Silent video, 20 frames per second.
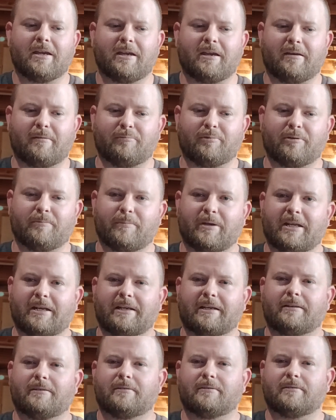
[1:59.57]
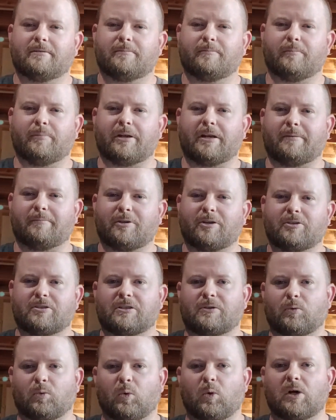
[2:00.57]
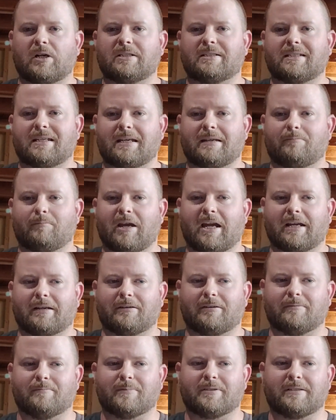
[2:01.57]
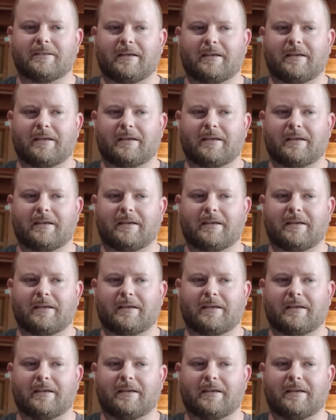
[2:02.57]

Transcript: implementing, but I'm using 110 Magnums,